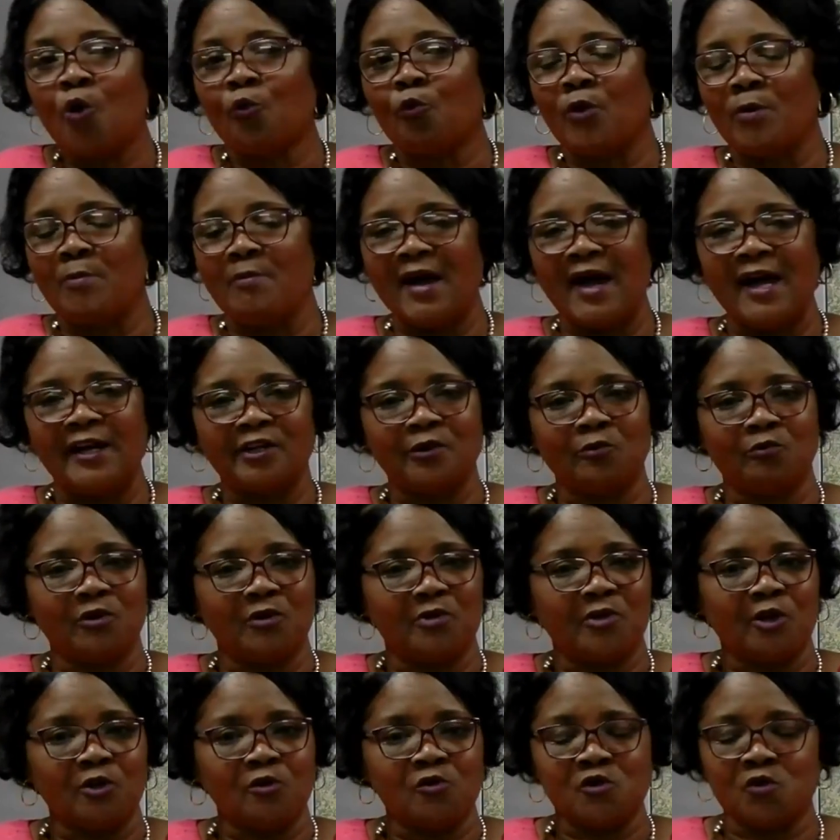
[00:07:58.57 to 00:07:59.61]
reminding
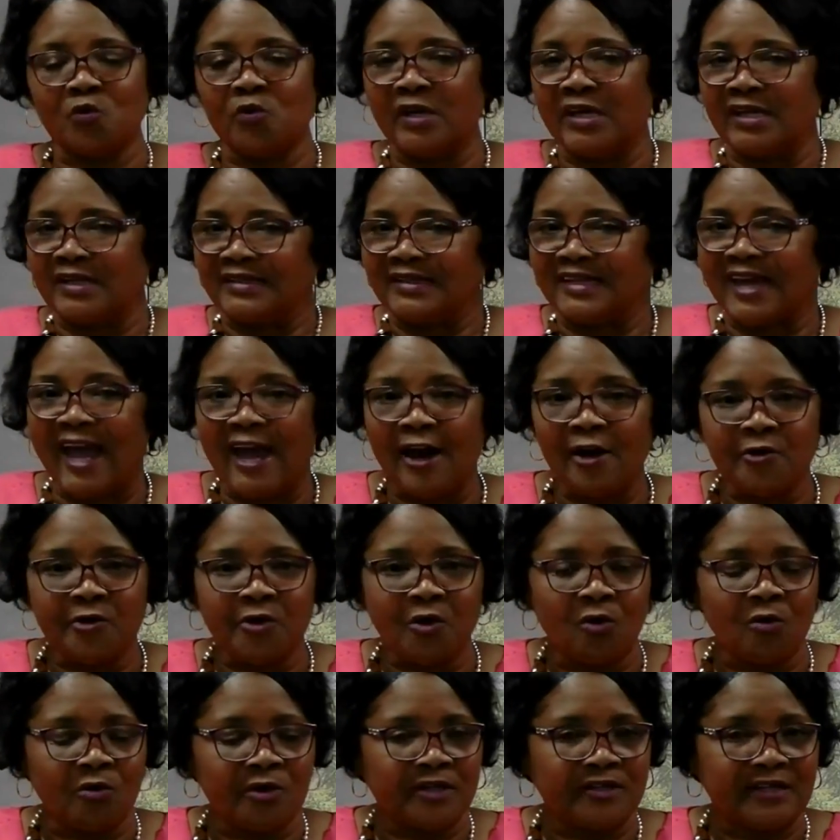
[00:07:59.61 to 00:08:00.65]
with those we
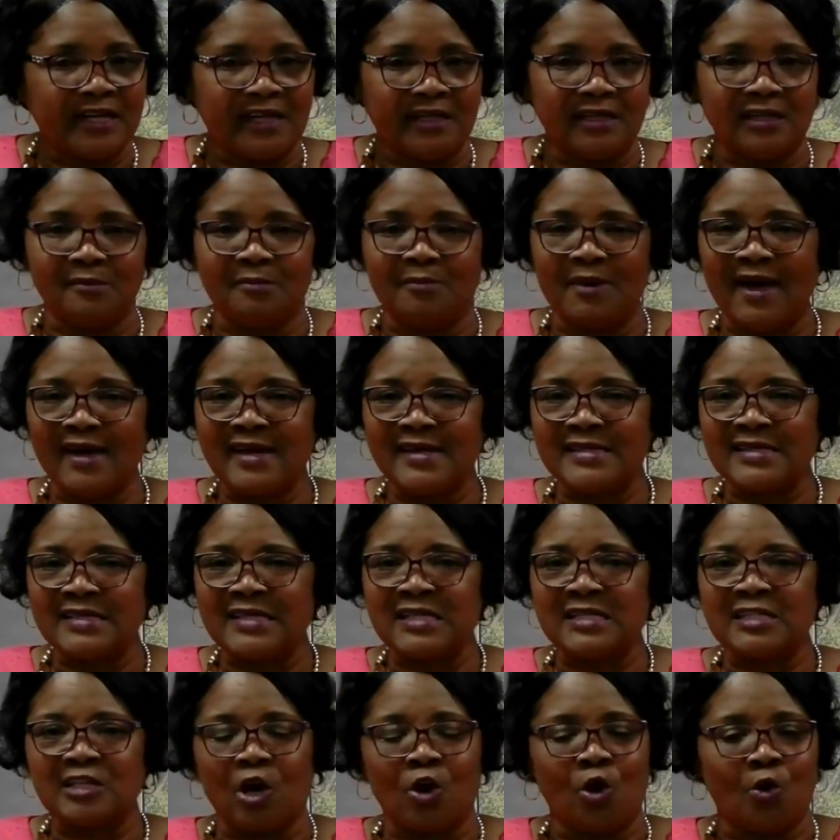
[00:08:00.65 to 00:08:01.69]
encounter on a daily basis,